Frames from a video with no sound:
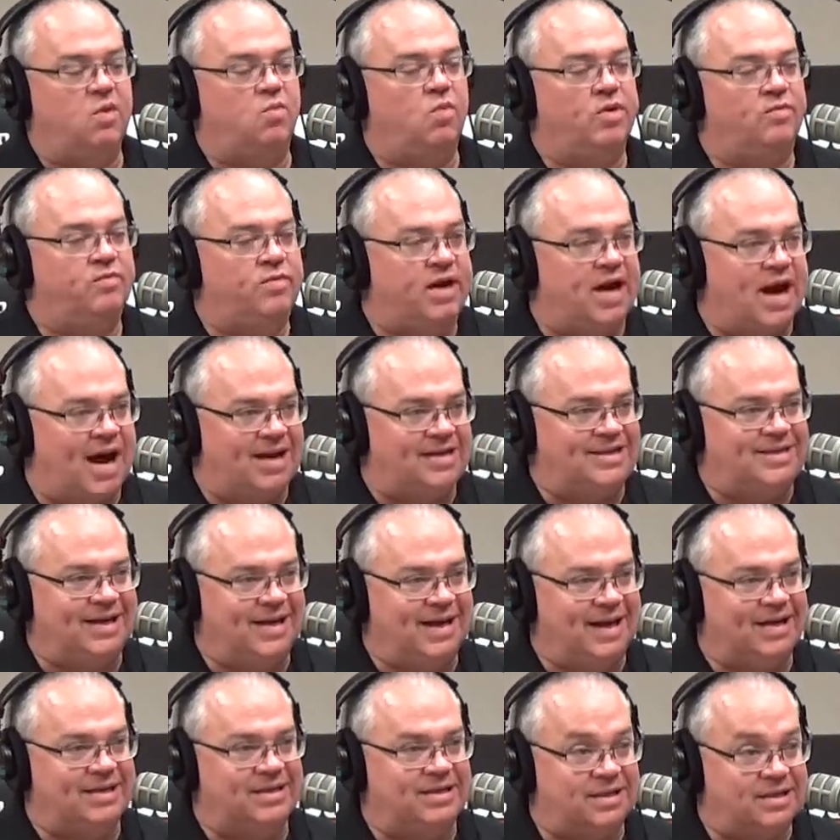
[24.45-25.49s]
We've got to
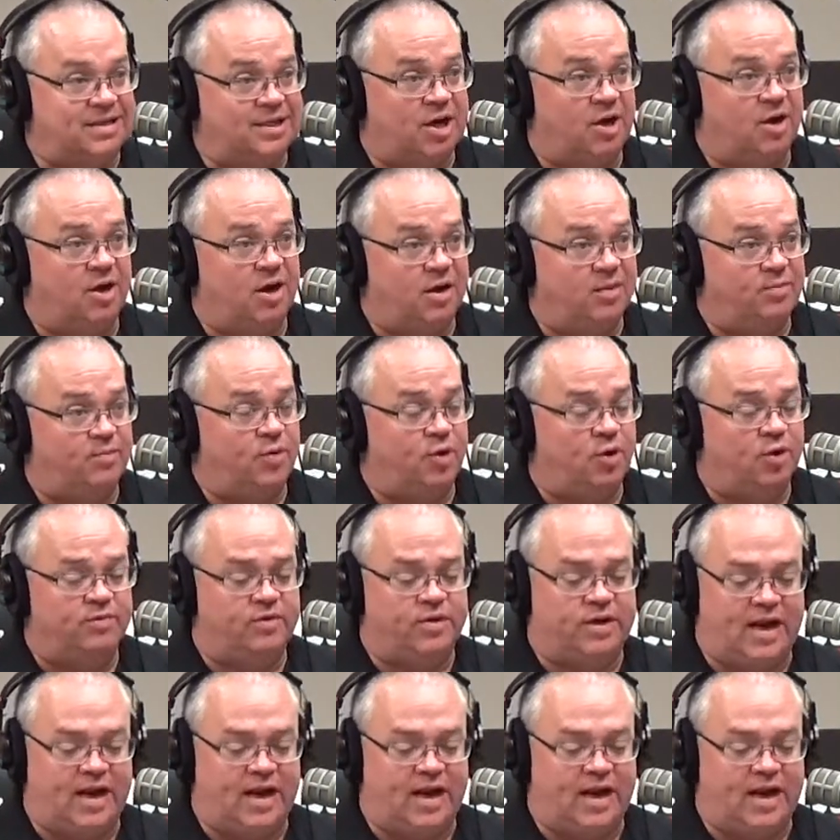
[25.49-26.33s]
get this area improved.